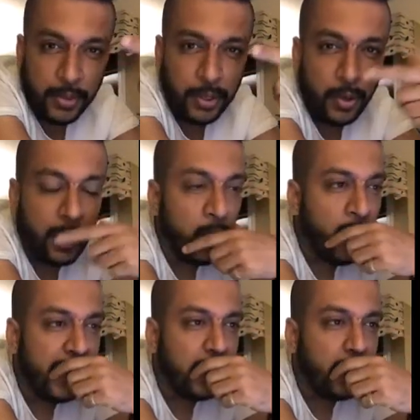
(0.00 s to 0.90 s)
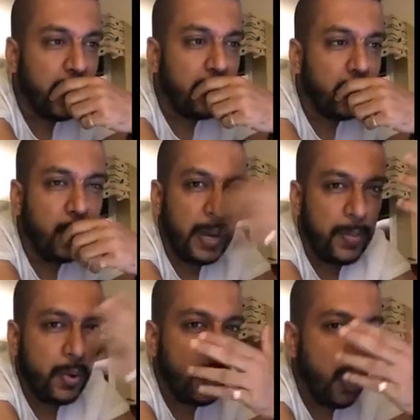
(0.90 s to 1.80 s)
return on investment for the
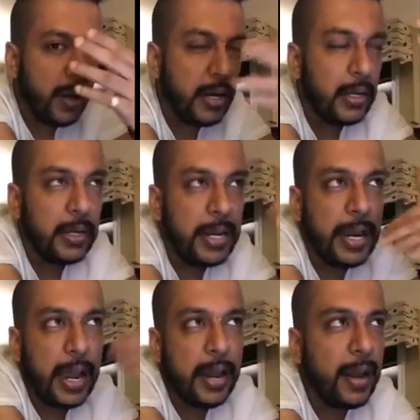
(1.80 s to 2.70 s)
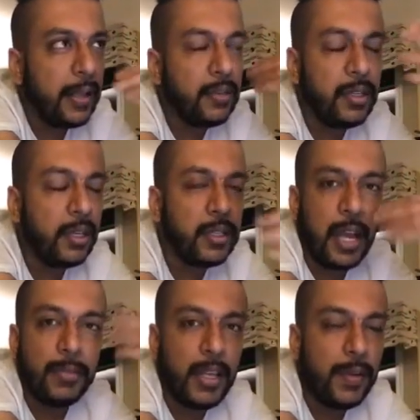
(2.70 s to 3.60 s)
people who got in early, and like 6
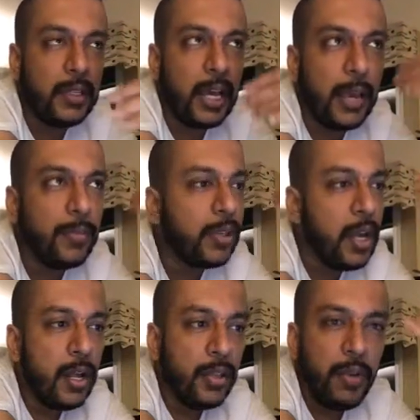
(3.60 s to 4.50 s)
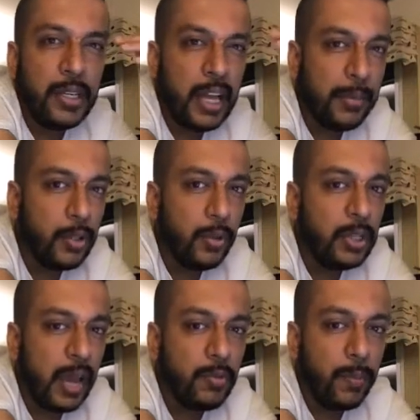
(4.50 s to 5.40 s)
times, 7 times, 3 times, 2
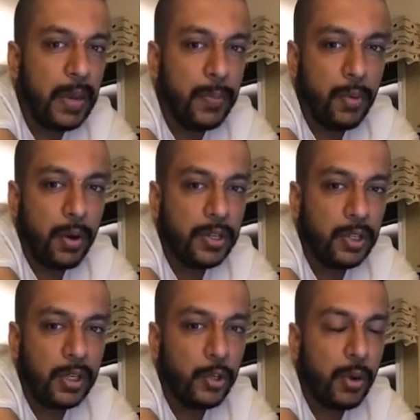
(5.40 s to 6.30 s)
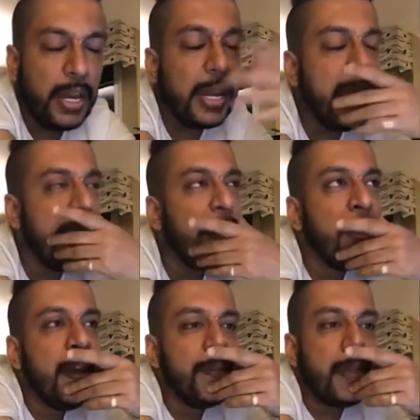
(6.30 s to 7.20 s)
times for people who are still joining in.
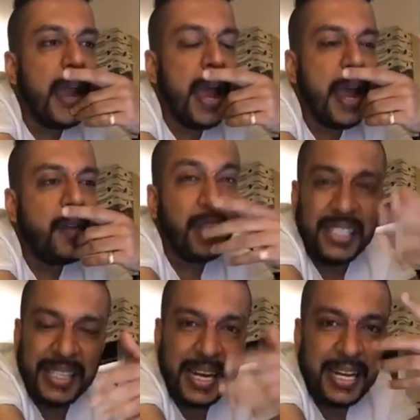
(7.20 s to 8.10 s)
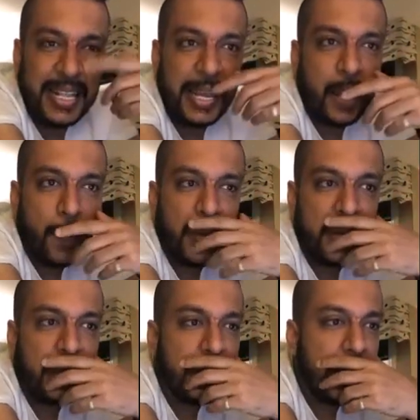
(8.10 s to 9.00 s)
And recently they
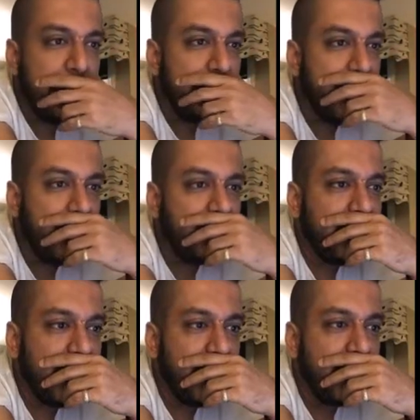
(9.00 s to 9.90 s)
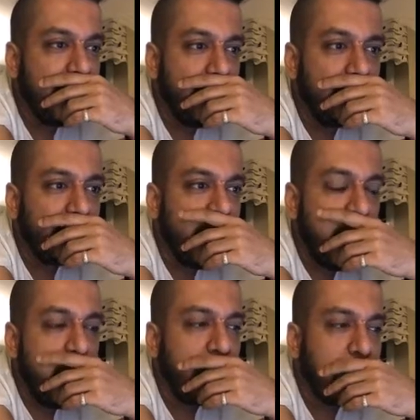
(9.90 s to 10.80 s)
completed their technical
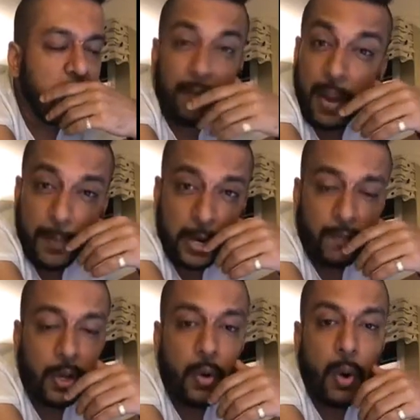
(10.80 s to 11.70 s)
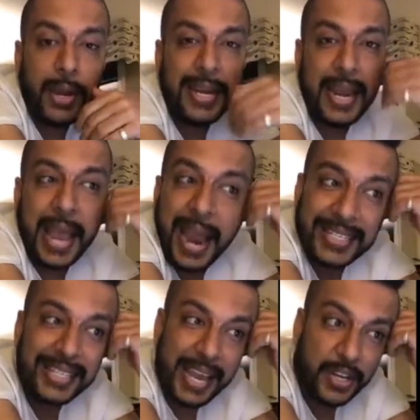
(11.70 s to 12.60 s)
development of the coin, and
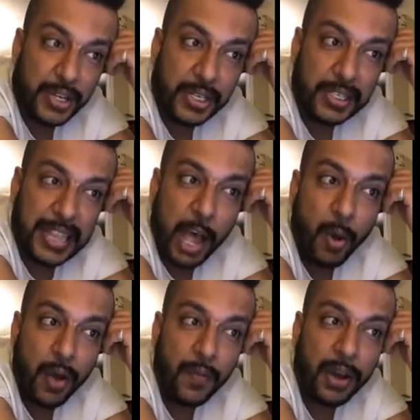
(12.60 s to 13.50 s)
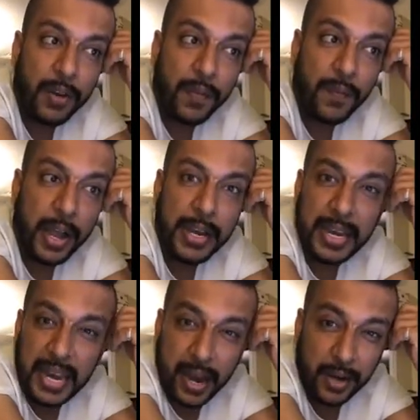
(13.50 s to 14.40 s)
AdsCash is now a verified